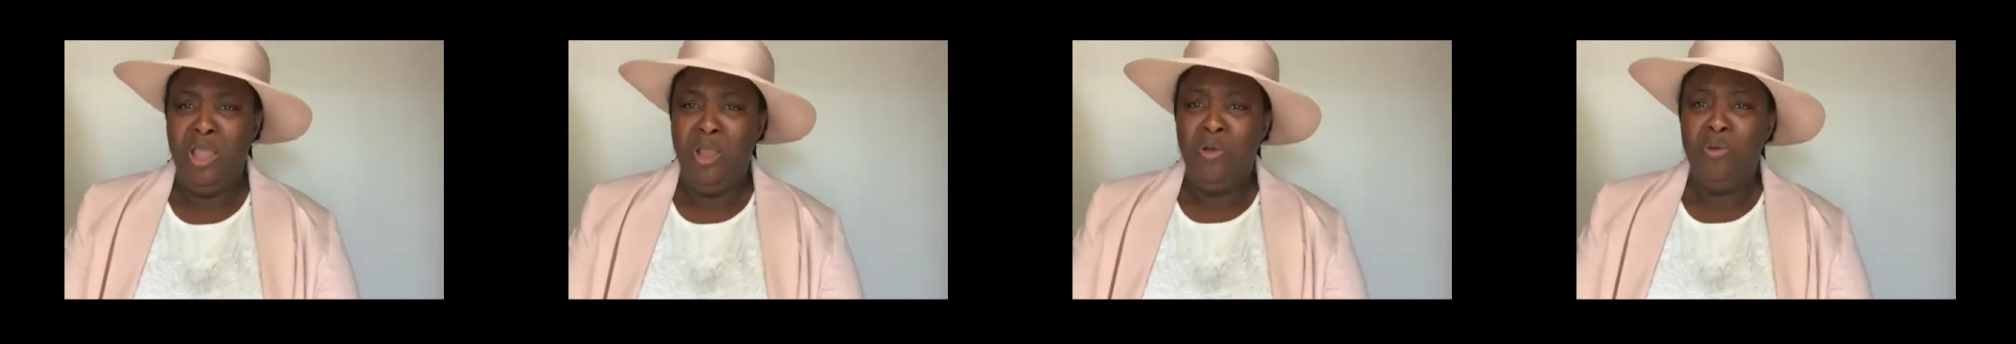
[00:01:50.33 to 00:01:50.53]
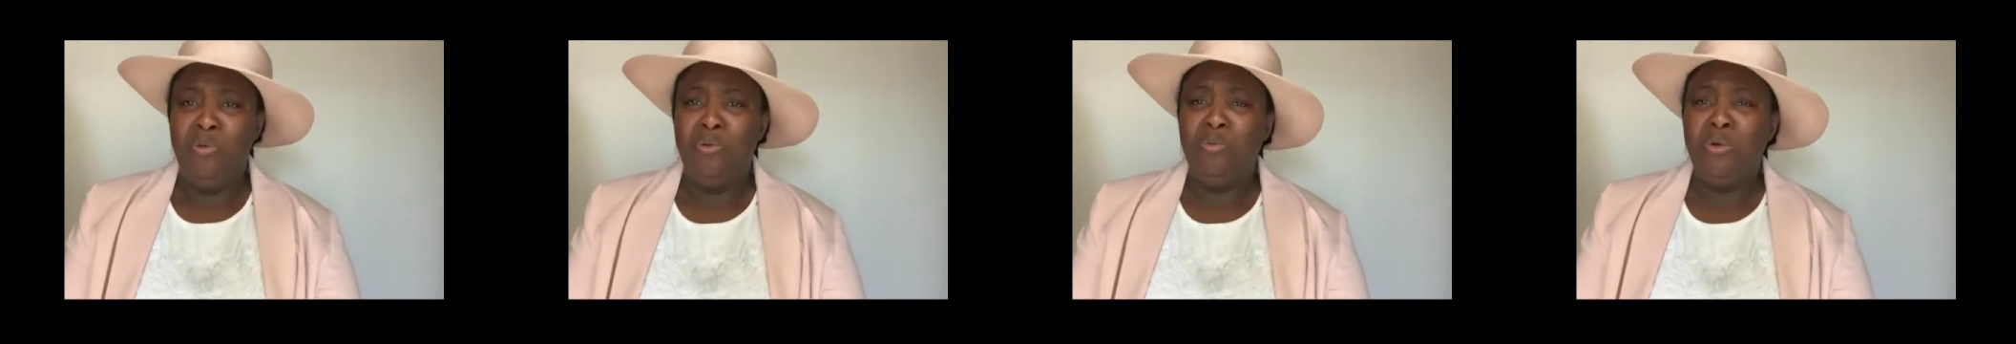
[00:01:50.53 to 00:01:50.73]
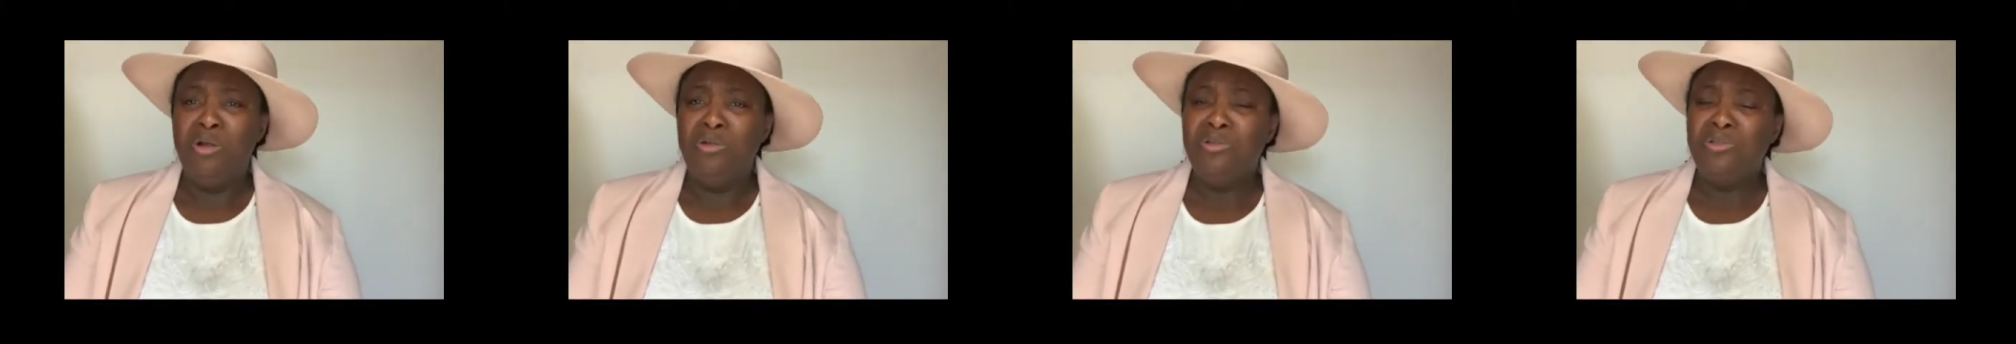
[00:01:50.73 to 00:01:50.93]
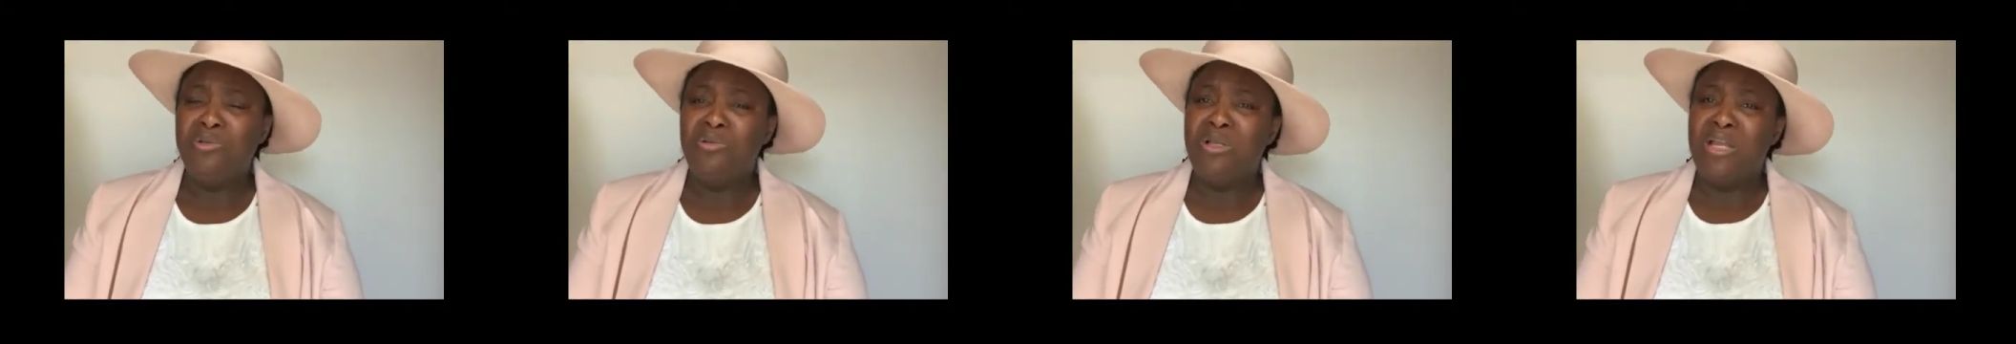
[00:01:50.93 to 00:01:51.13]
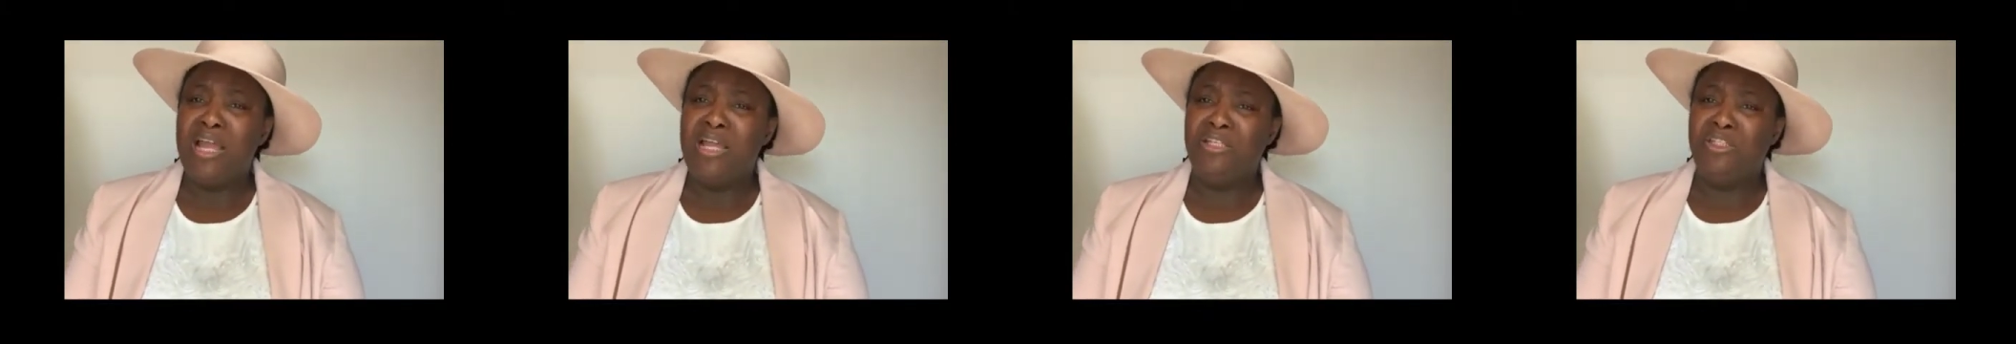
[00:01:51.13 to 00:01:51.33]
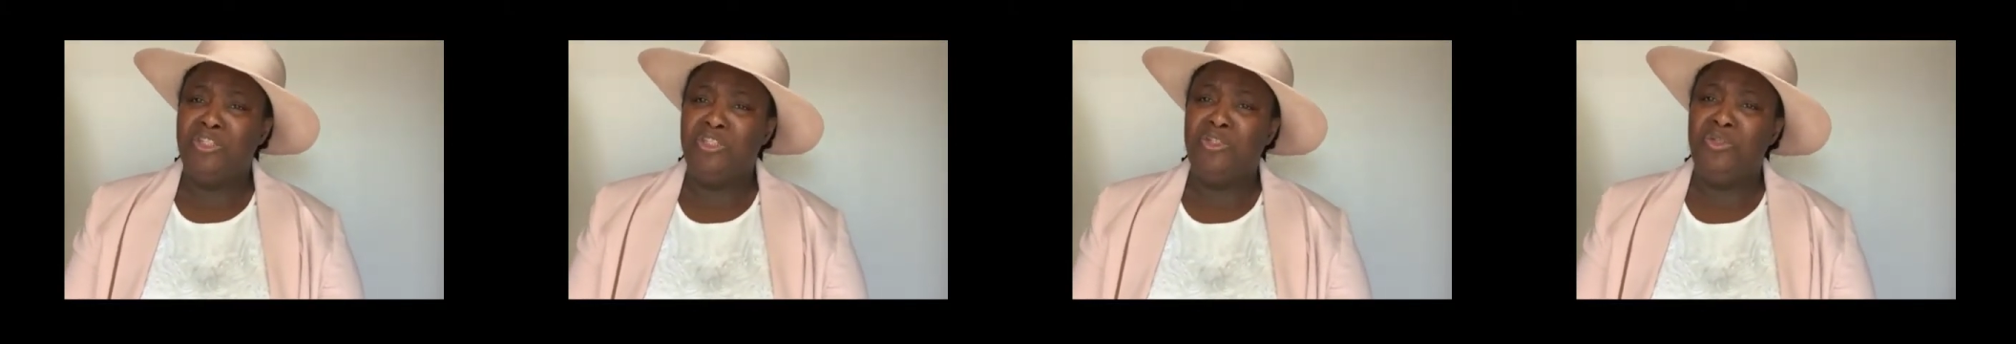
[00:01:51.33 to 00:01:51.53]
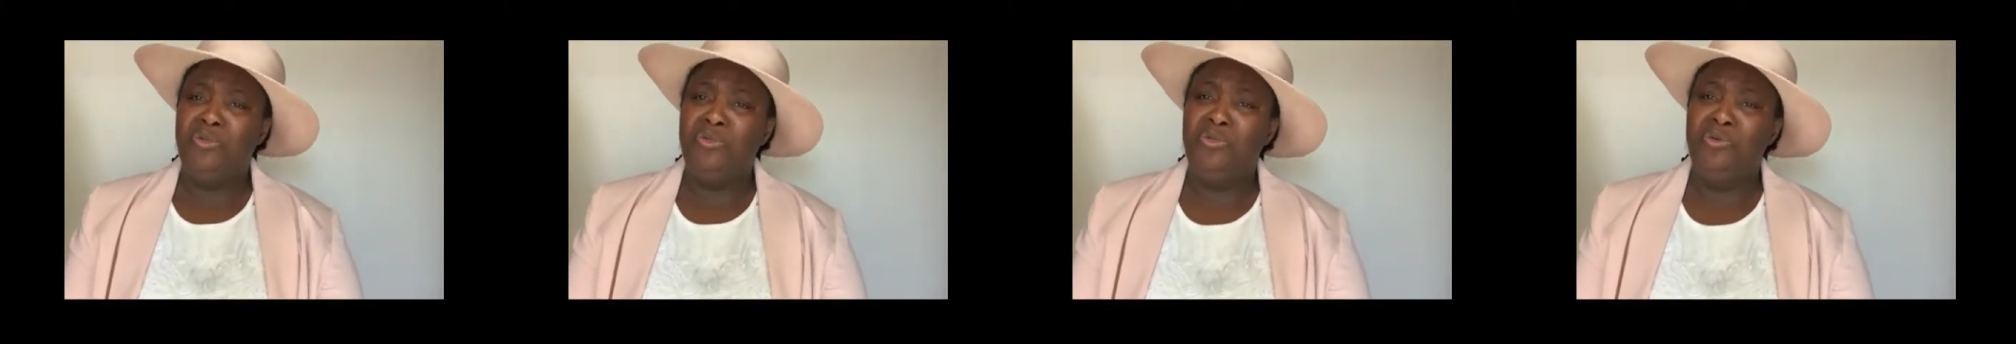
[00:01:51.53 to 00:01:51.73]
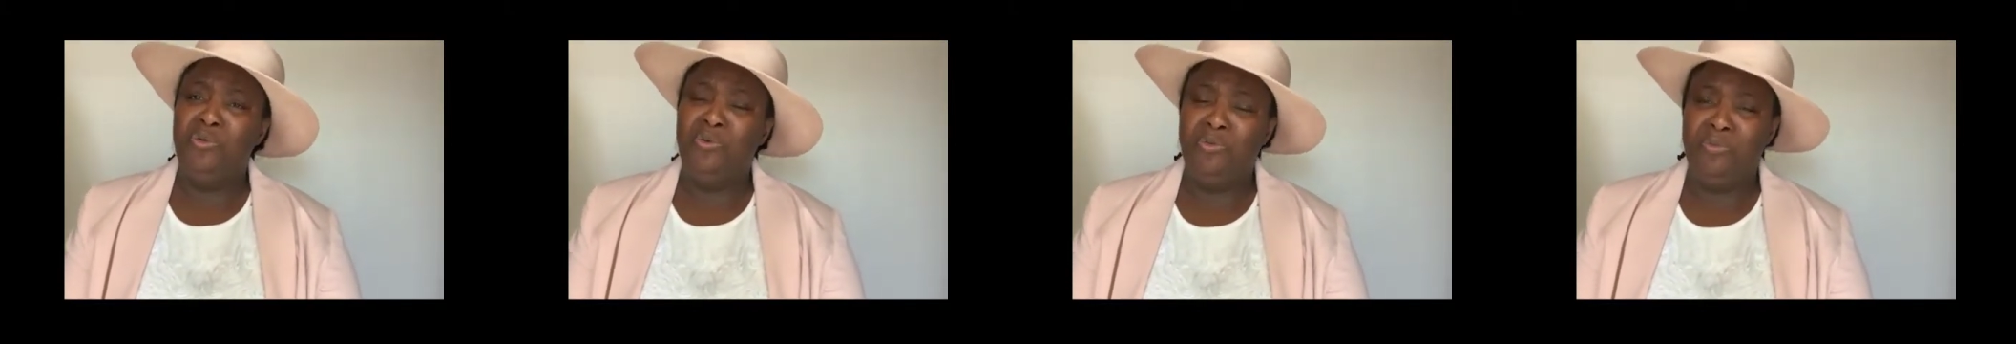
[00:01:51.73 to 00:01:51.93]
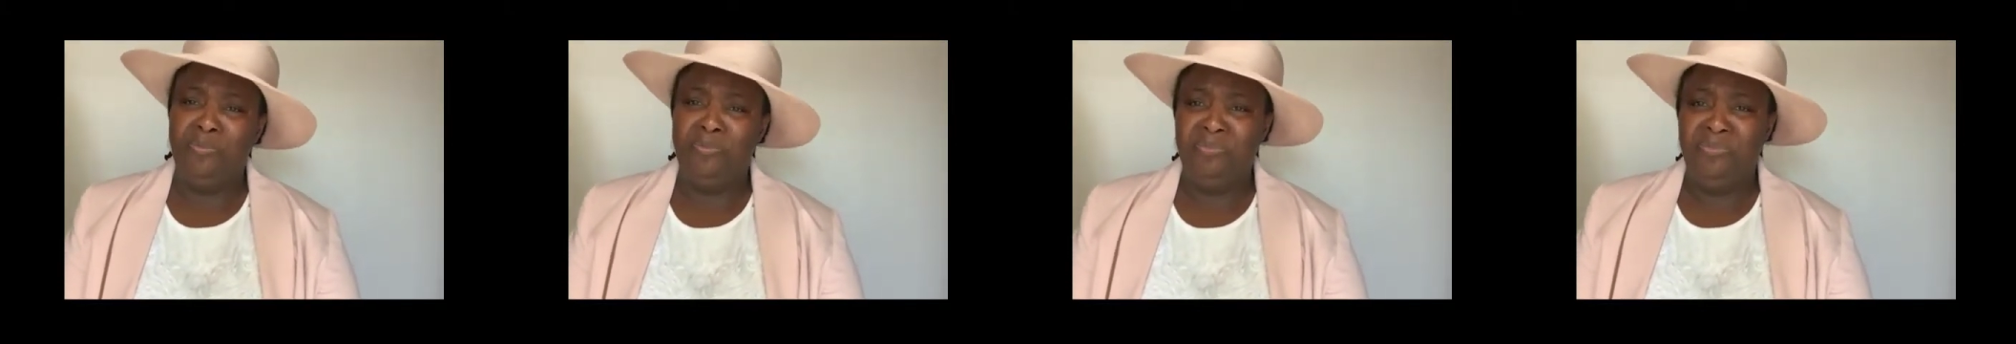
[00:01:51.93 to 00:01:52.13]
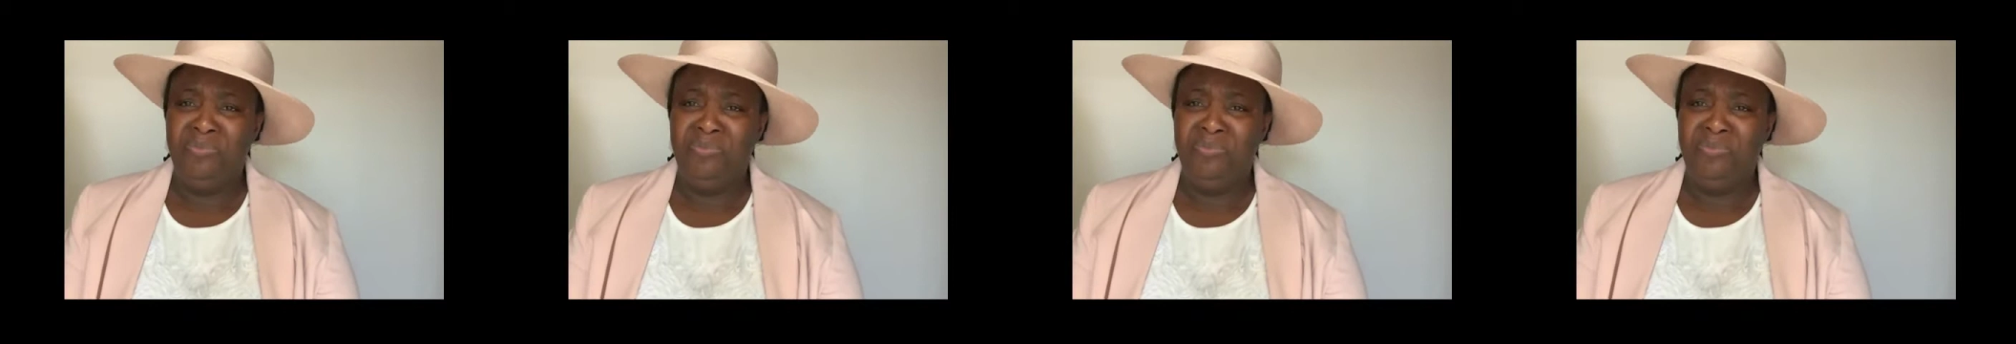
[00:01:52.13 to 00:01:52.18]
We want to let you know